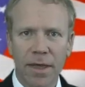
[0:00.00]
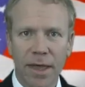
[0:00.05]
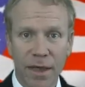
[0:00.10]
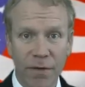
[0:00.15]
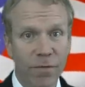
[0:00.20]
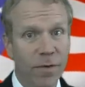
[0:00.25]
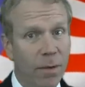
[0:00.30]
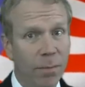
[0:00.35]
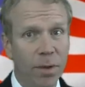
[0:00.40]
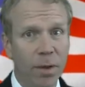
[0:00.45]

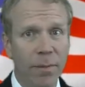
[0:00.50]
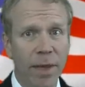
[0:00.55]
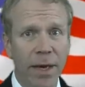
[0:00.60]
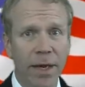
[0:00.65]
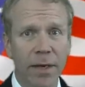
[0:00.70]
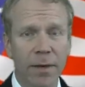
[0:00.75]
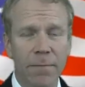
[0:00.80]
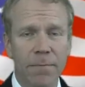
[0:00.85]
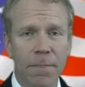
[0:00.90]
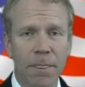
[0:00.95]
if
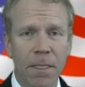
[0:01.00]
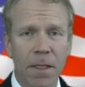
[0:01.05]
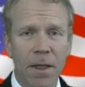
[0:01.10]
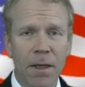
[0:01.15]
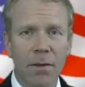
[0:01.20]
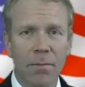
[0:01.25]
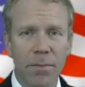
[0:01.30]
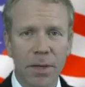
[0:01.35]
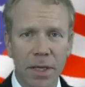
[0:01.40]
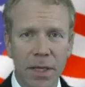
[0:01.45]
implemented,
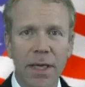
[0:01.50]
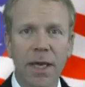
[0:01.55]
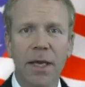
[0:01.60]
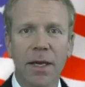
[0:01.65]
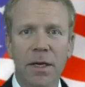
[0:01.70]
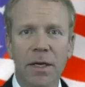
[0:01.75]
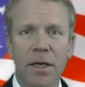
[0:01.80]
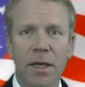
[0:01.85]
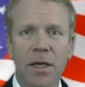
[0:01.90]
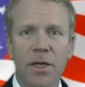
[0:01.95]

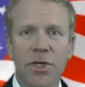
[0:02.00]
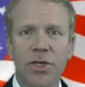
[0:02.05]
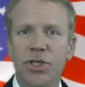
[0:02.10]
begin